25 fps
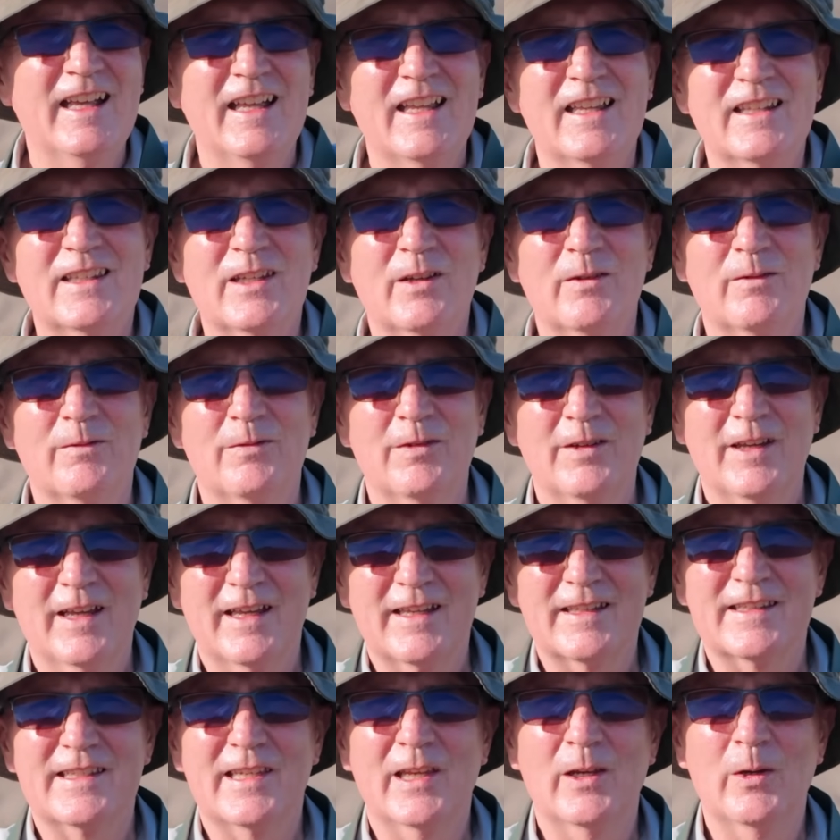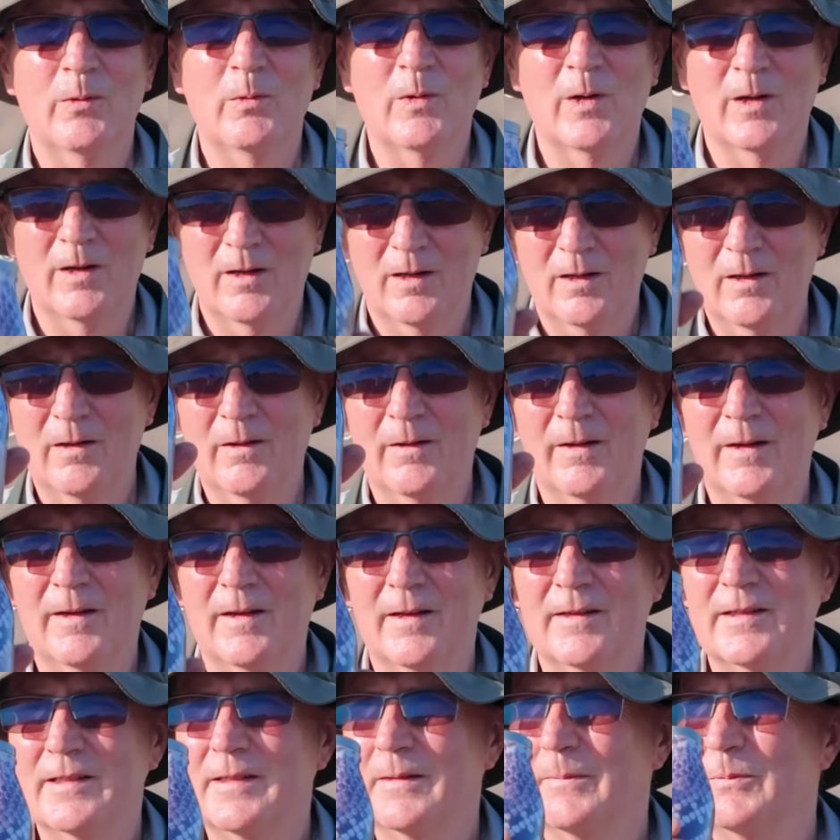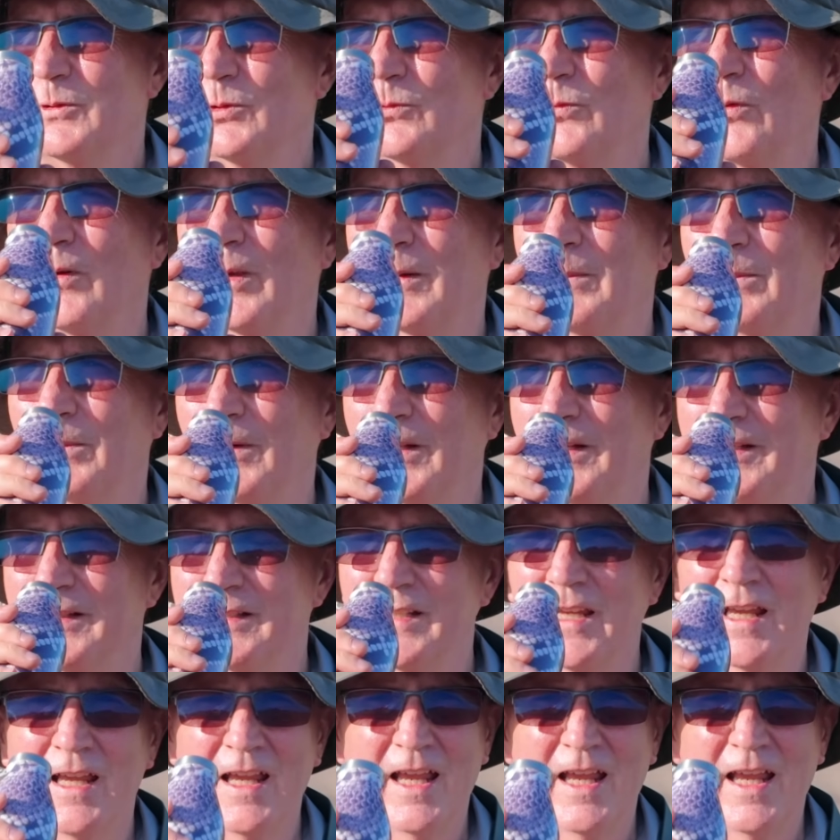don't forget to like and subscribe, please,